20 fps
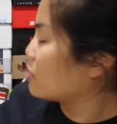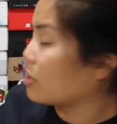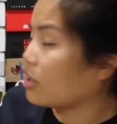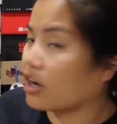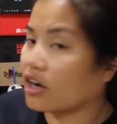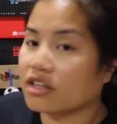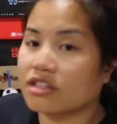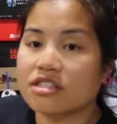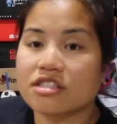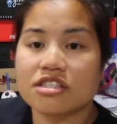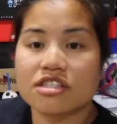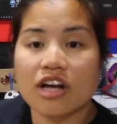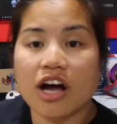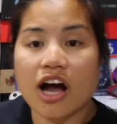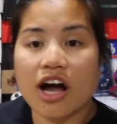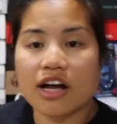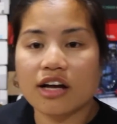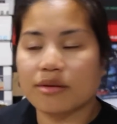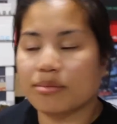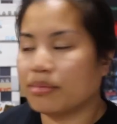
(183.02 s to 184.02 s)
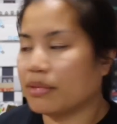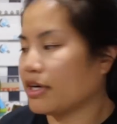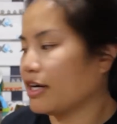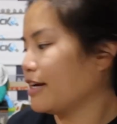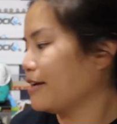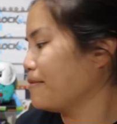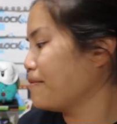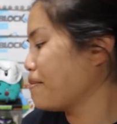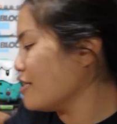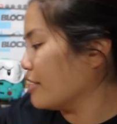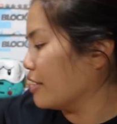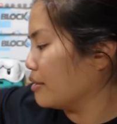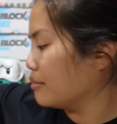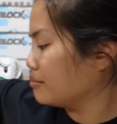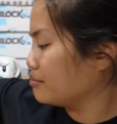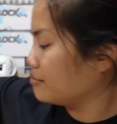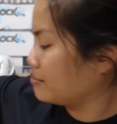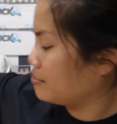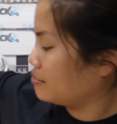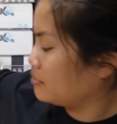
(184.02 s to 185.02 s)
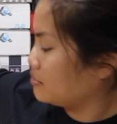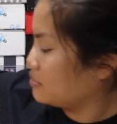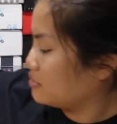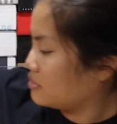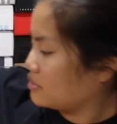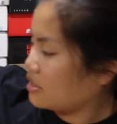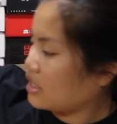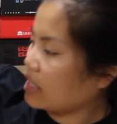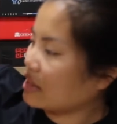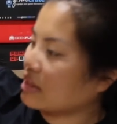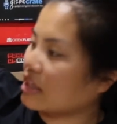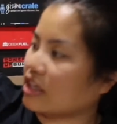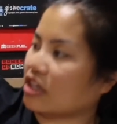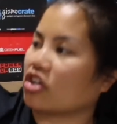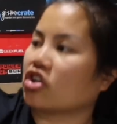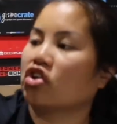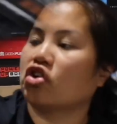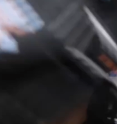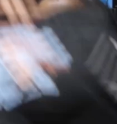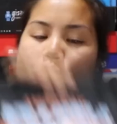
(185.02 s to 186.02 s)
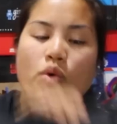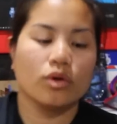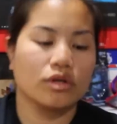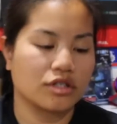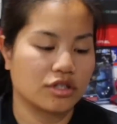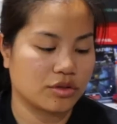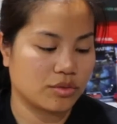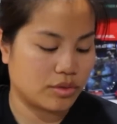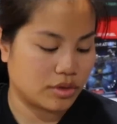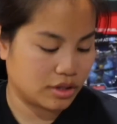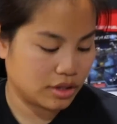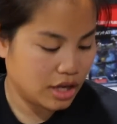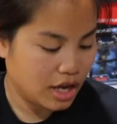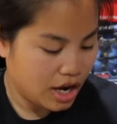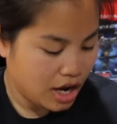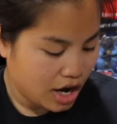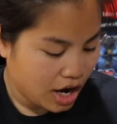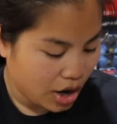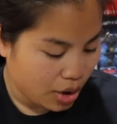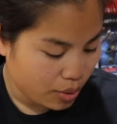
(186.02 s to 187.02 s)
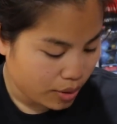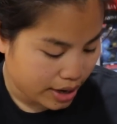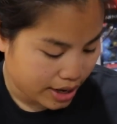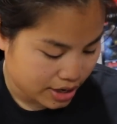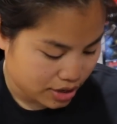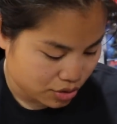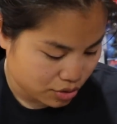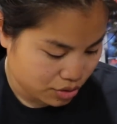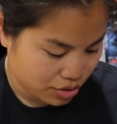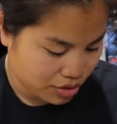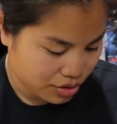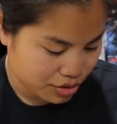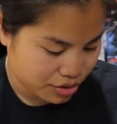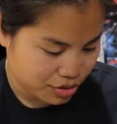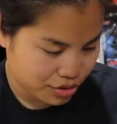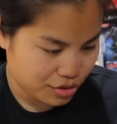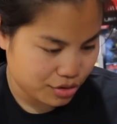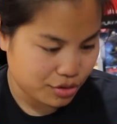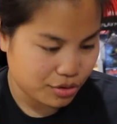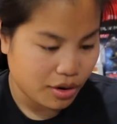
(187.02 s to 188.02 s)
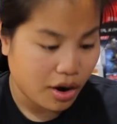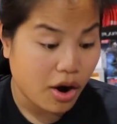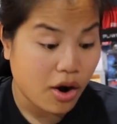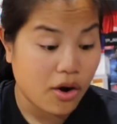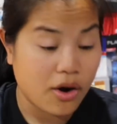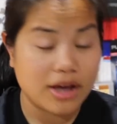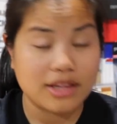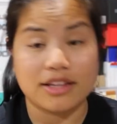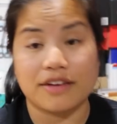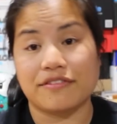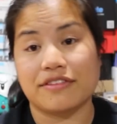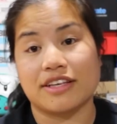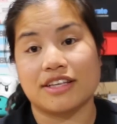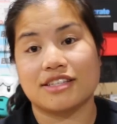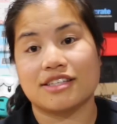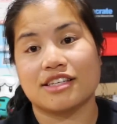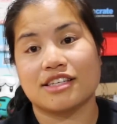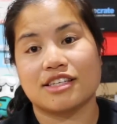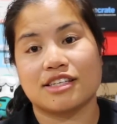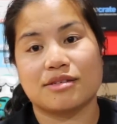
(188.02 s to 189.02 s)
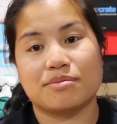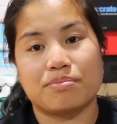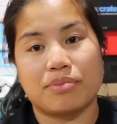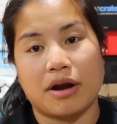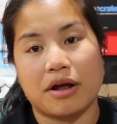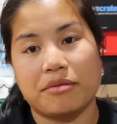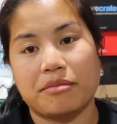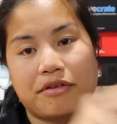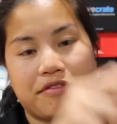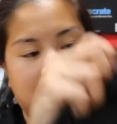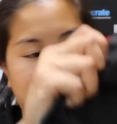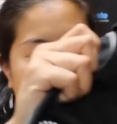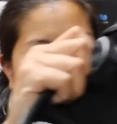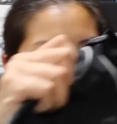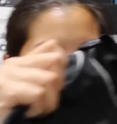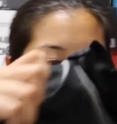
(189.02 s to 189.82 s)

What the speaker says: card stock, but you know, not the coolest in the world. All right, ooh, oh, I love this. This is probably my favorite